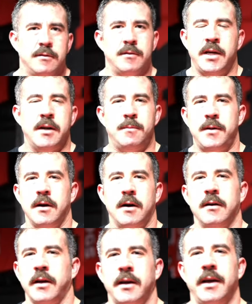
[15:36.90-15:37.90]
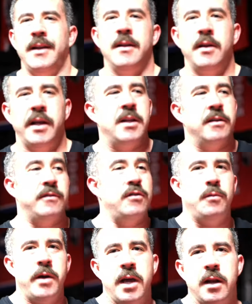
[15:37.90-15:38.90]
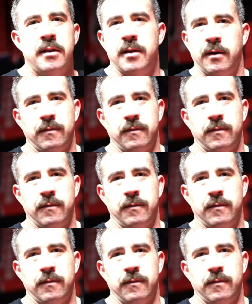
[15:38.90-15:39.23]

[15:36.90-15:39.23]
hit a PR, like it doesn't do anything.